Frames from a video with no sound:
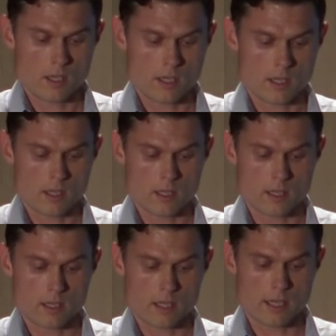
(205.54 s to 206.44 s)
Uh,
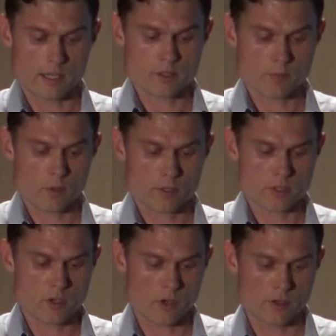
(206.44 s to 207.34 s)
and it is important
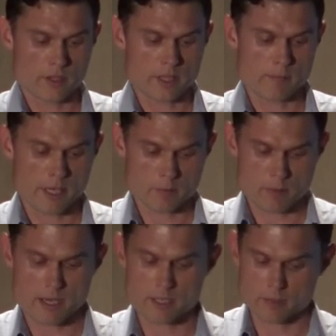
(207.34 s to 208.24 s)
to note that the best
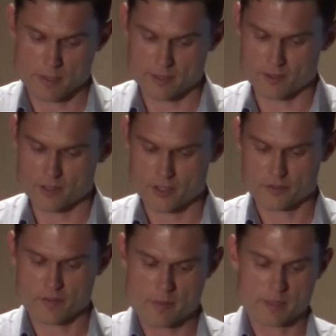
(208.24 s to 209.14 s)
practice methodology
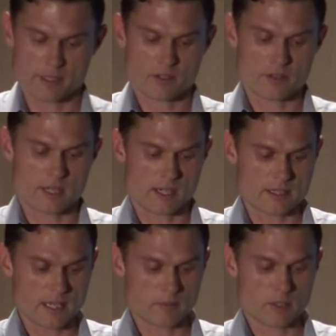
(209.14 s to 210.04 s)
of fiber content
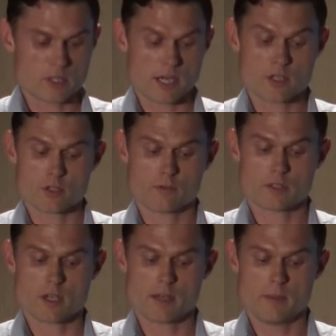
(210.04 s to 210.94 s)
assessment changes over
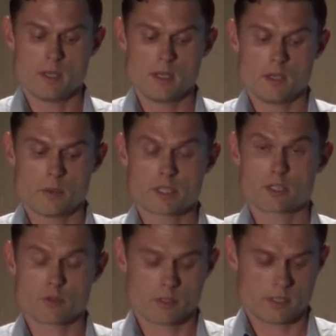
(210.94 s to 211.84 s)
time, which
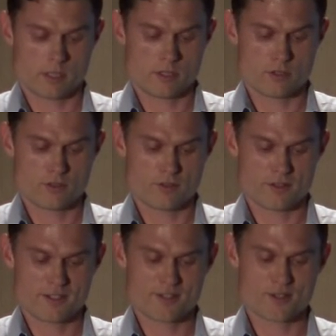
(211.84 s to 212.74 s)

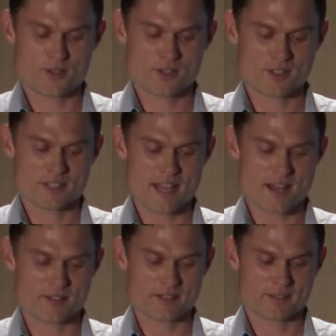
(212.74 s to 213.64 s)
introduces
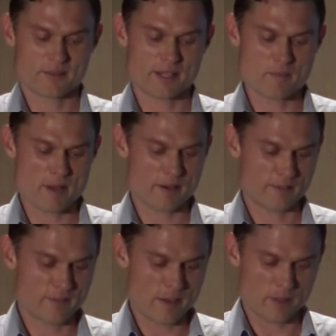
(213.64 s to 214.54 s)
doubt when comparing
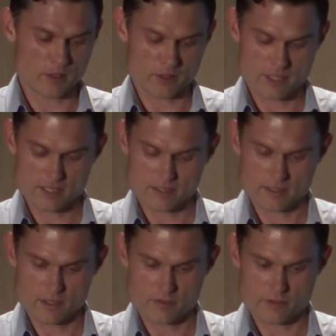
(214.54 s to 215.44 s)
fiber content
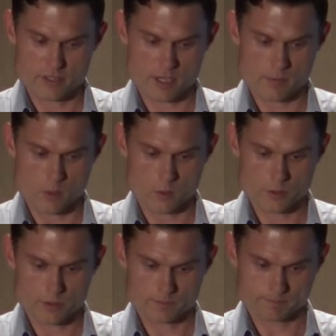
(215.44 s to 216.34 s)
over a time
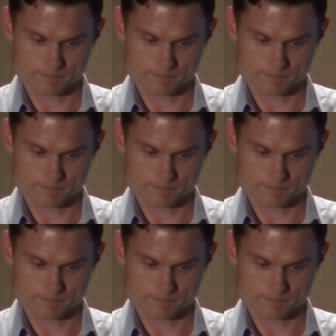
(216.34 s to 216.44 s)
course.